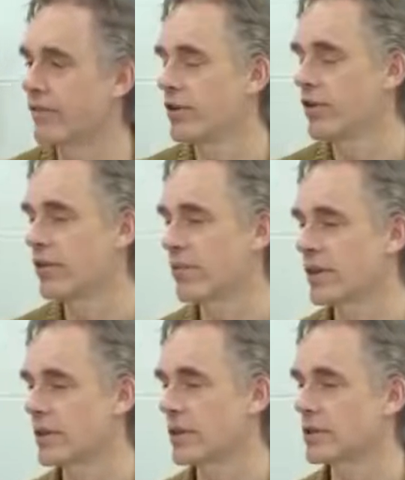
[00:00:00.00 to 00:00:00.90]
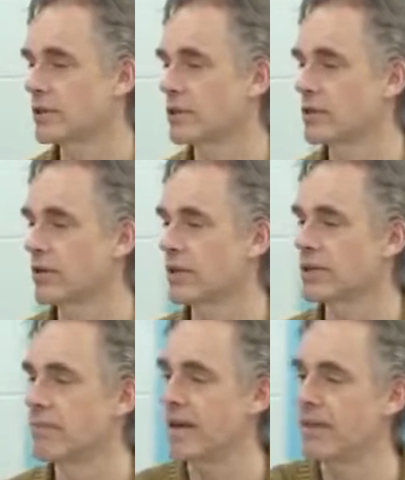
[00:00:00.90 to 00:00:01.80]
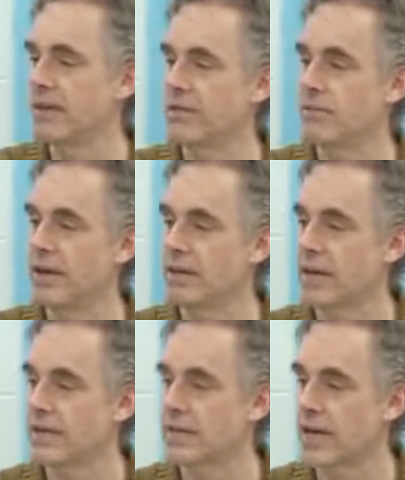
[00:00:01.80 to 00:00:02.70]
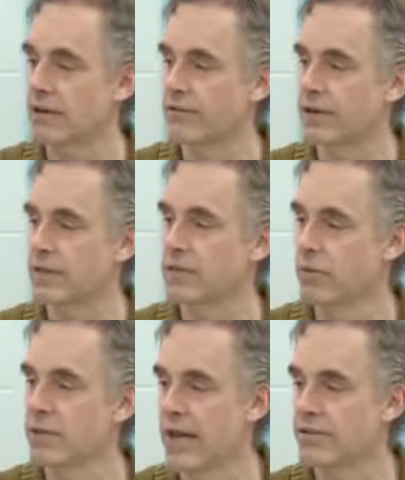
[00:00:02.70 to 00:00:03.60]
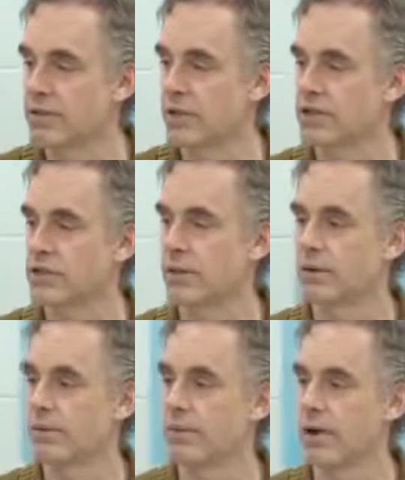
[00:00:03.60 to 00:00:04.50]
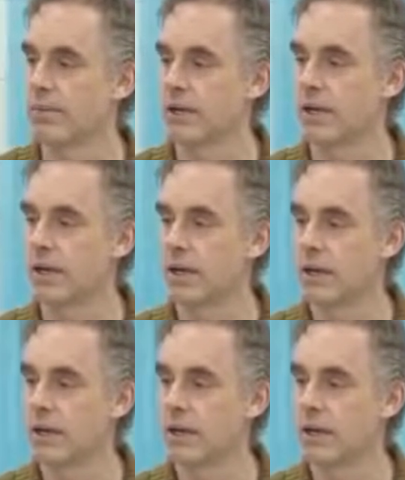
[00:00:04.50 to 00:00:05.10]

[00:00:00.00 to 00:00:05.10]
if you know the mythological stories, maybe if you made the right sacrifices you wouldn't have so much trouble with women.